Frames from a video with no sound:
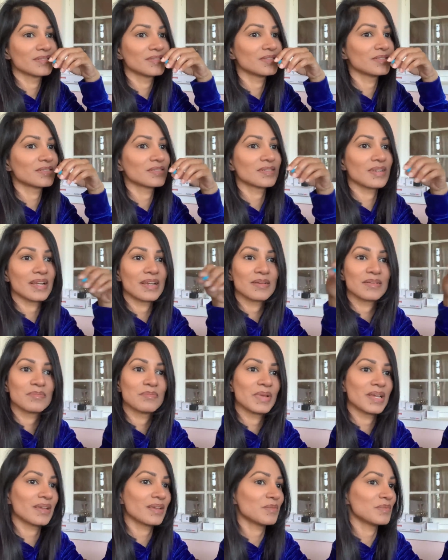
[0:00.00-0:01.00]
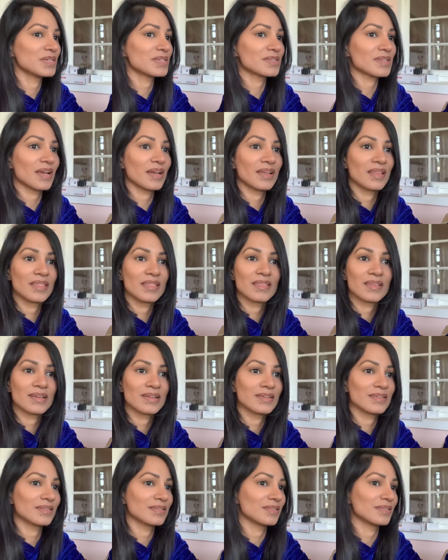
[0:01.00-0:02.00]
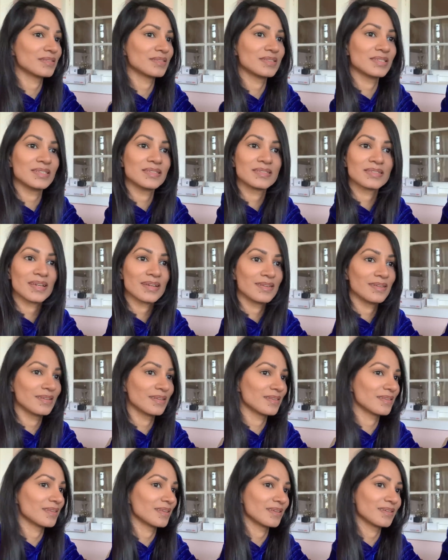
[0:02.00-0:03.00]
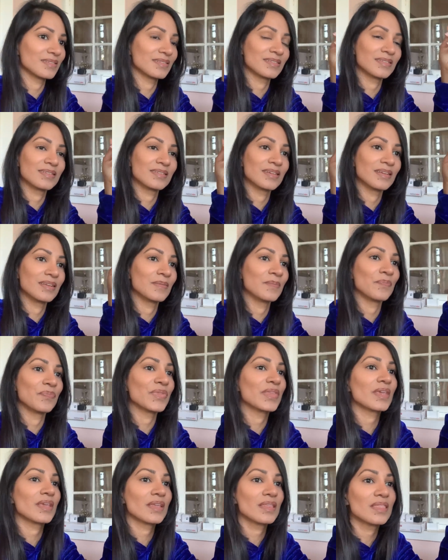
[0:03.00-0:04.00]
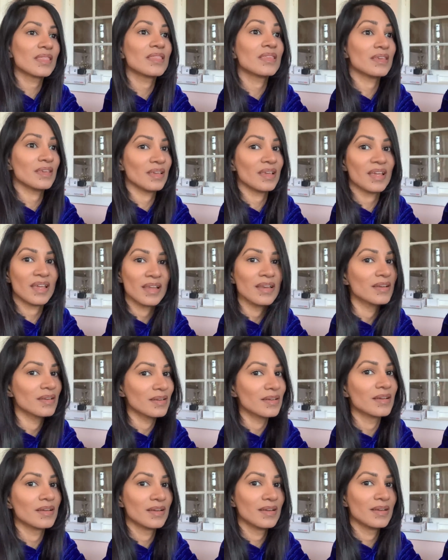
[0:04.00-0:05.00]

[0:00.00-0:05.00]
She's like making me sign things and she's signing things. And then in the end,